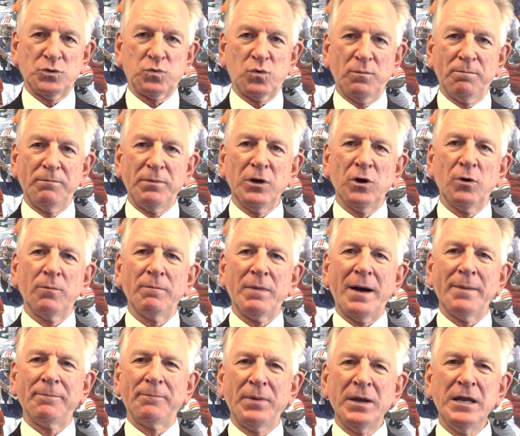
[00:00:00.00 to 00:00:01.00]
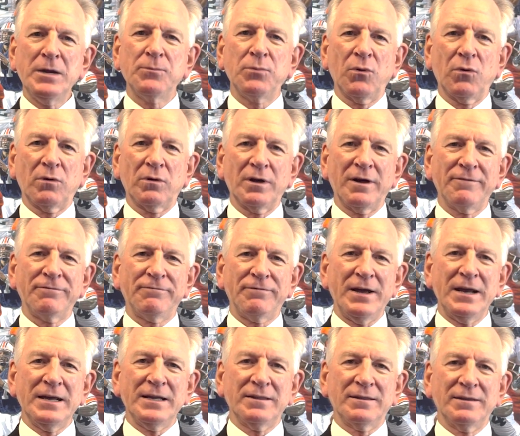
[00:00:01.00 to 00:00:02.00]
were built by people of
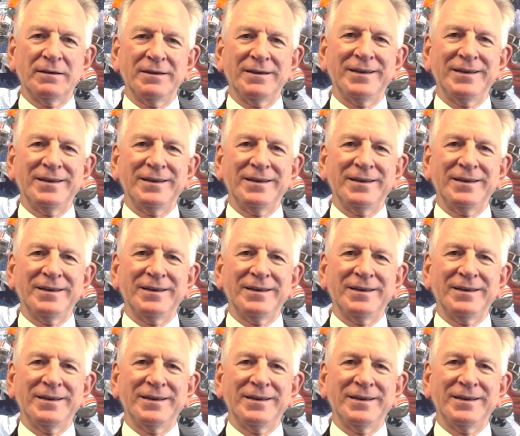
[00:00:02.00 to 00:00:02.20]
faith,